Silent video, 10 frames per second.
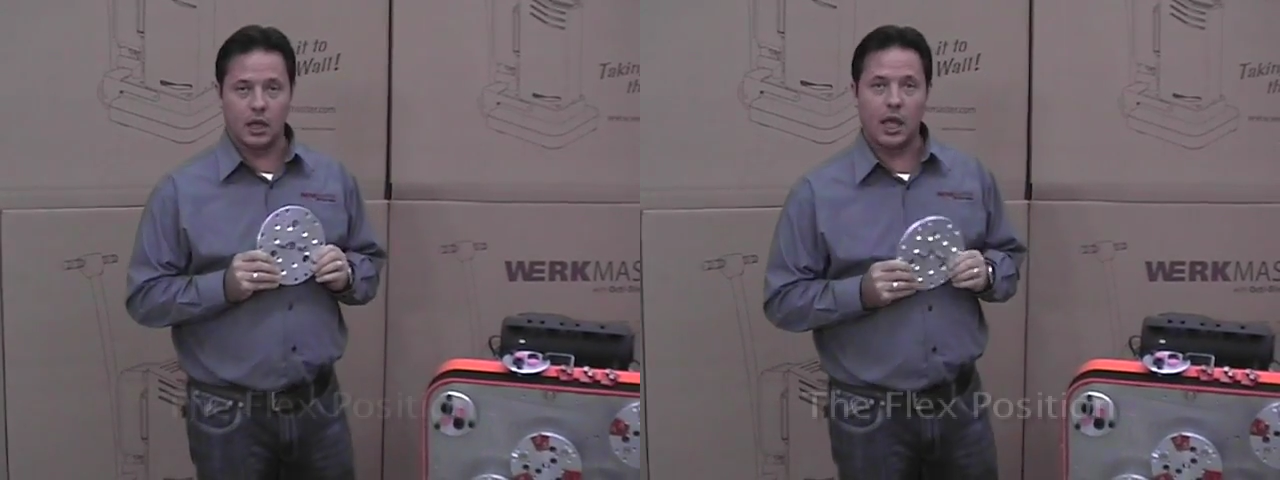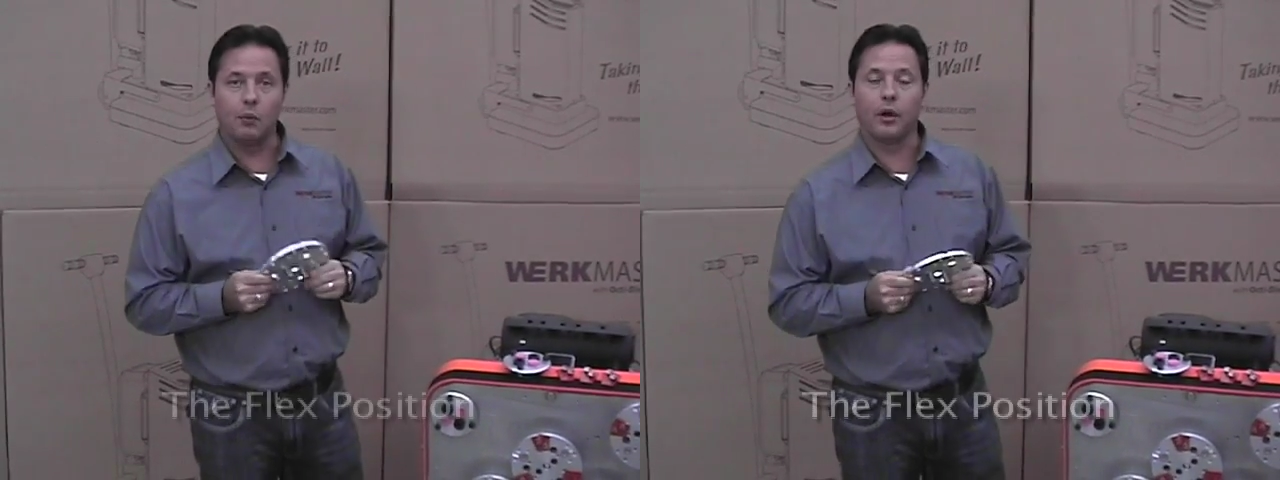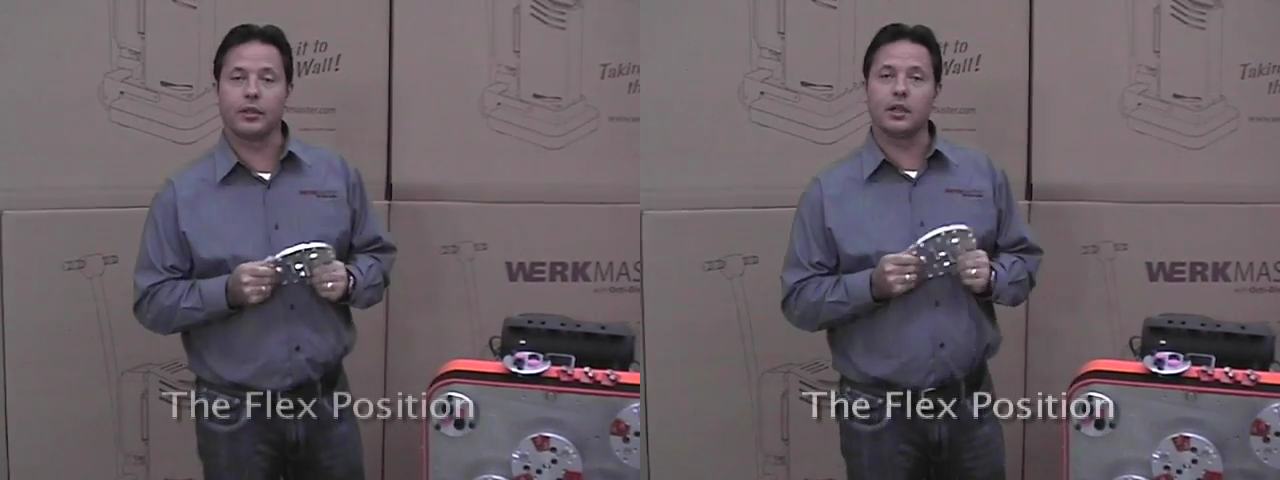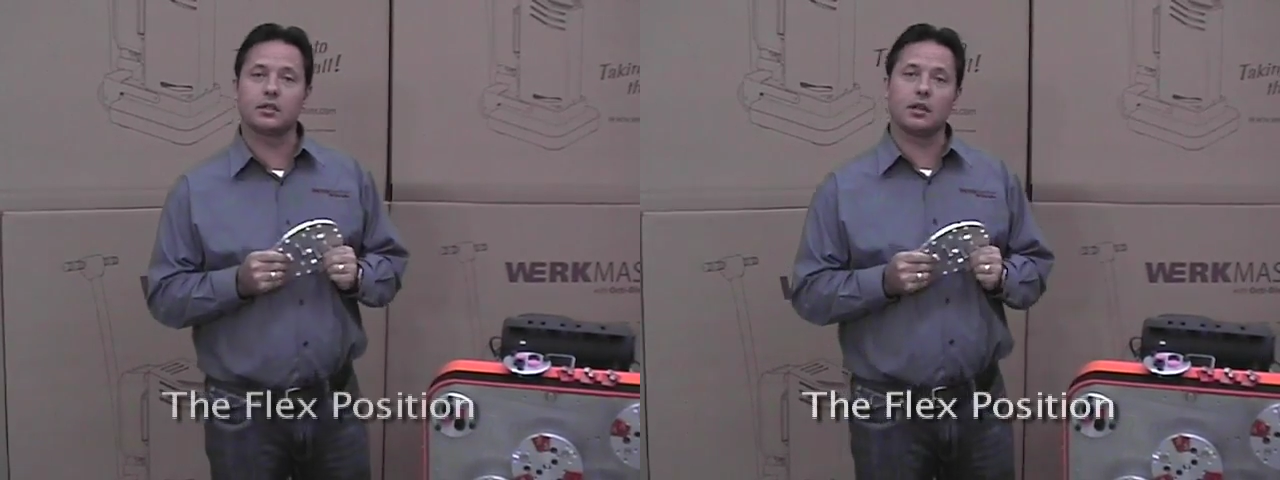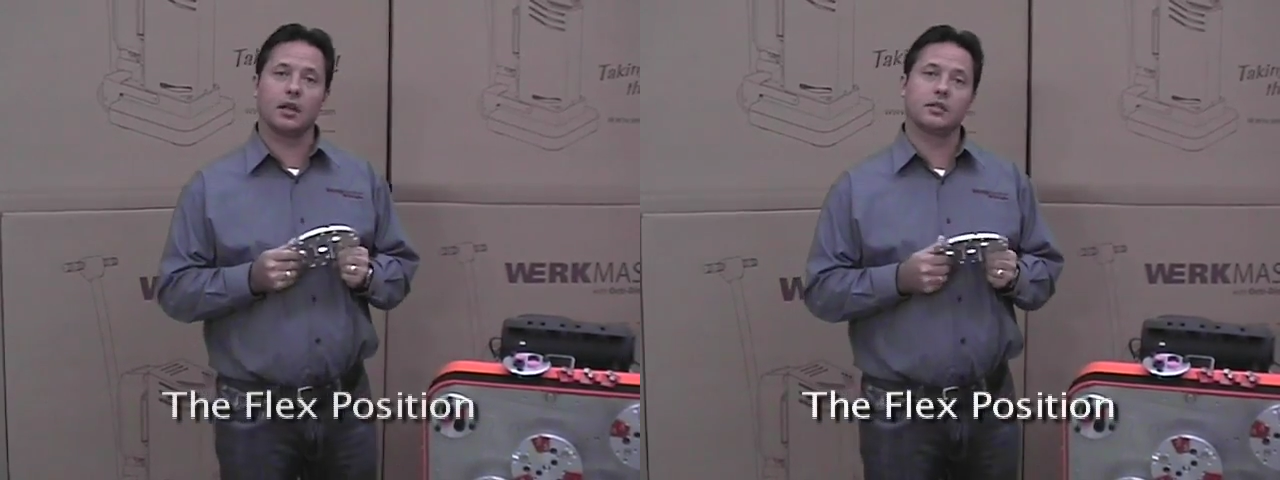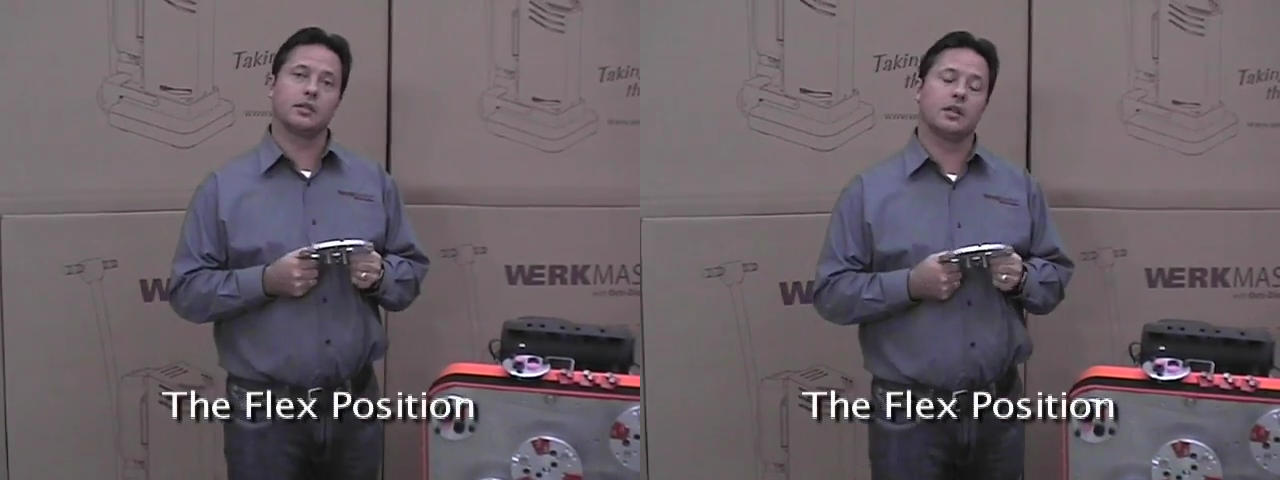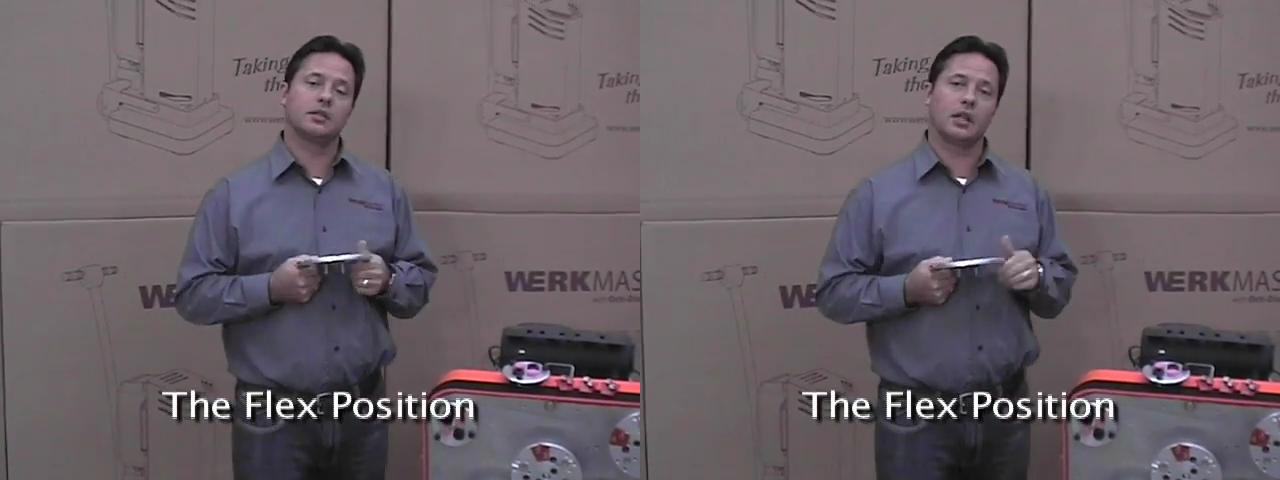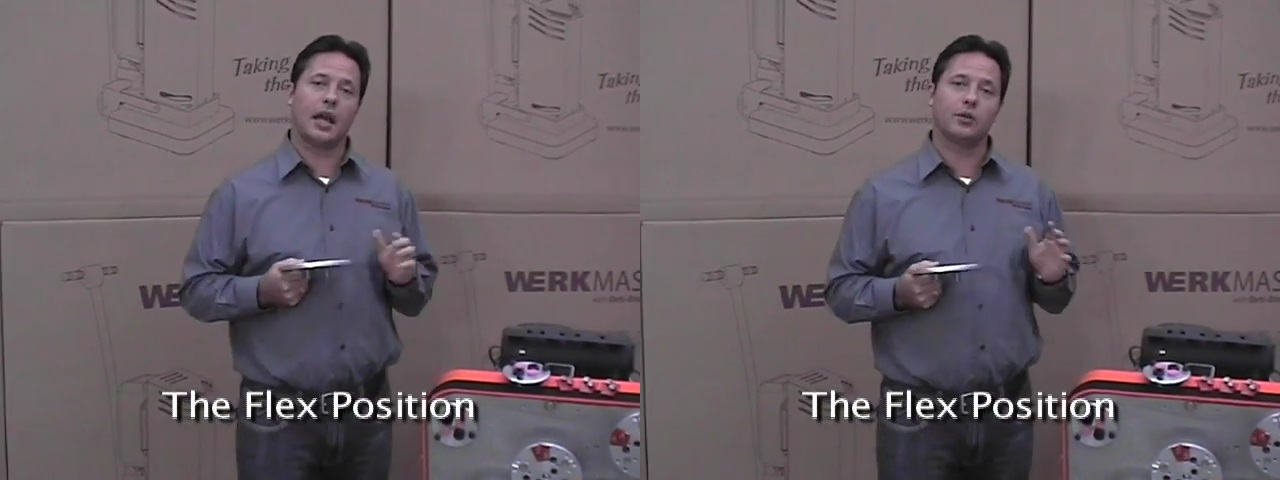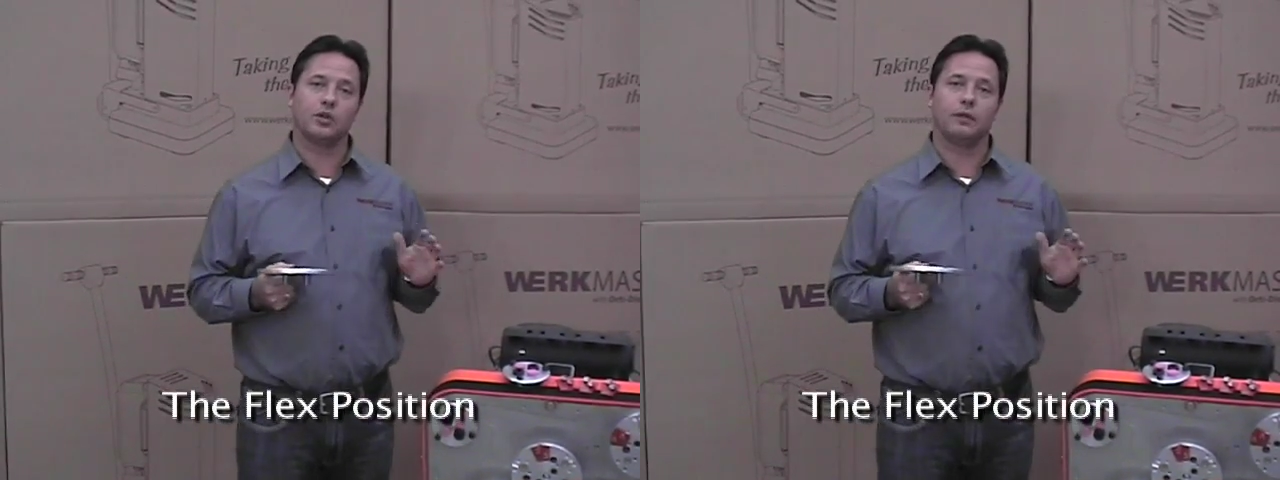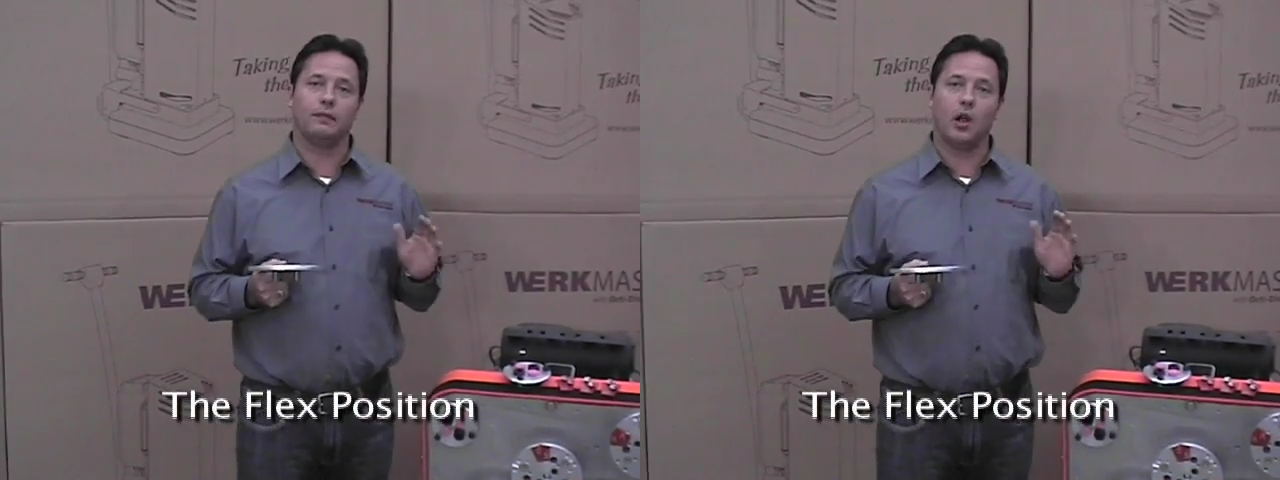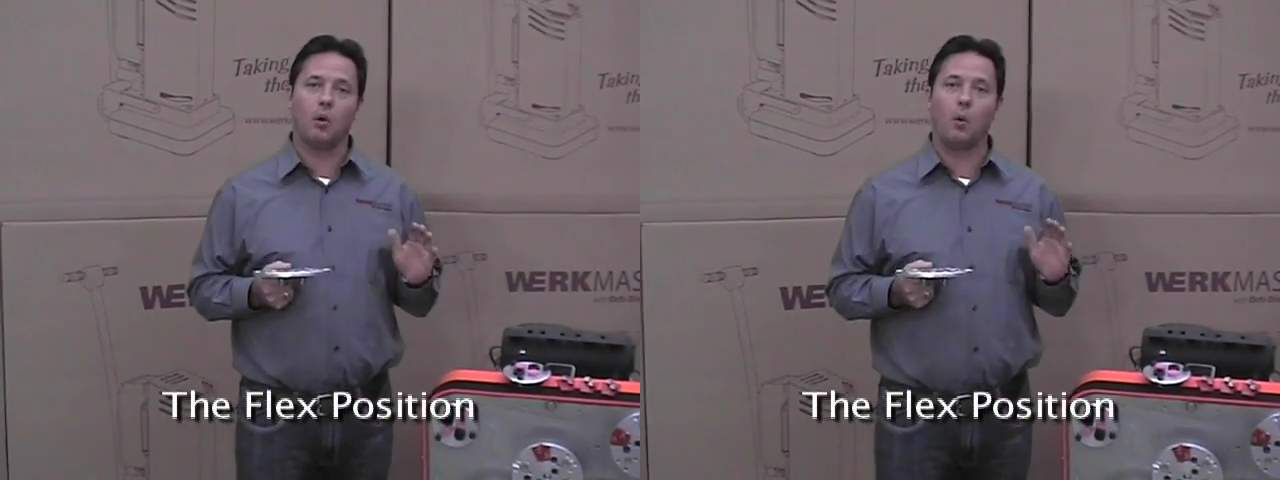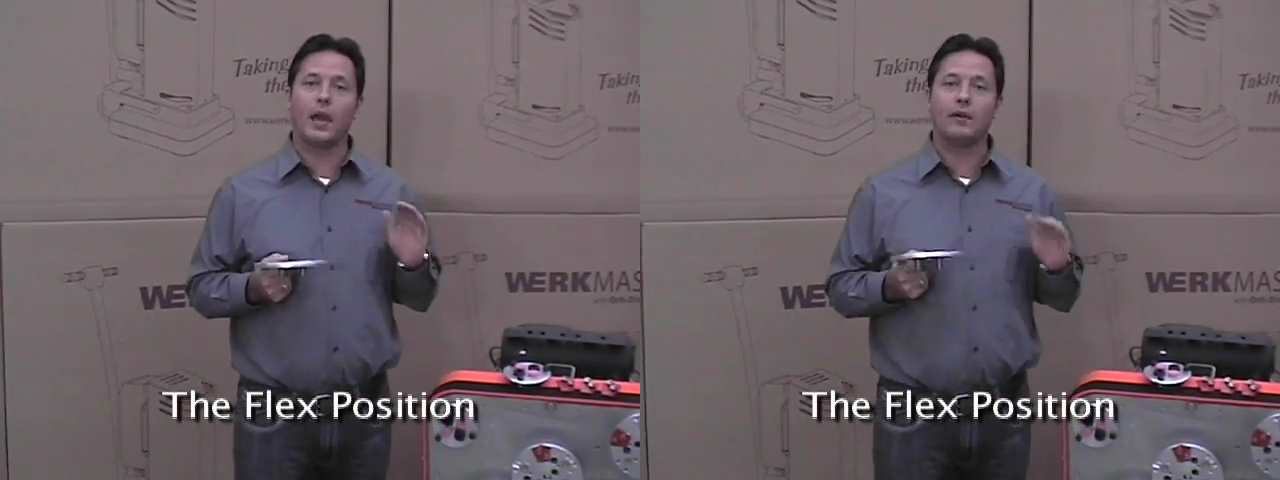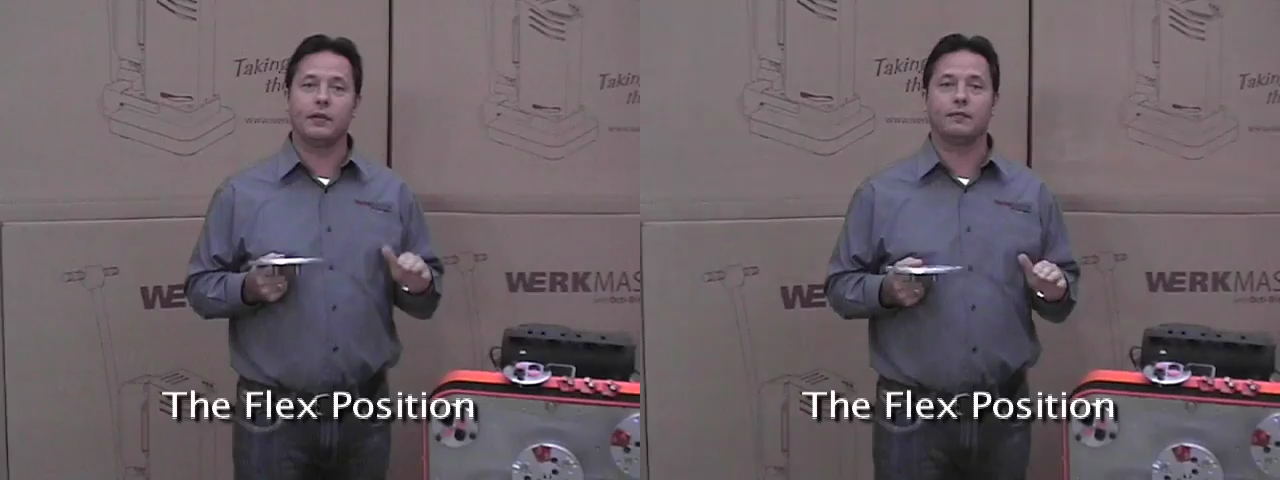And what this does is this allows you to follow a wavy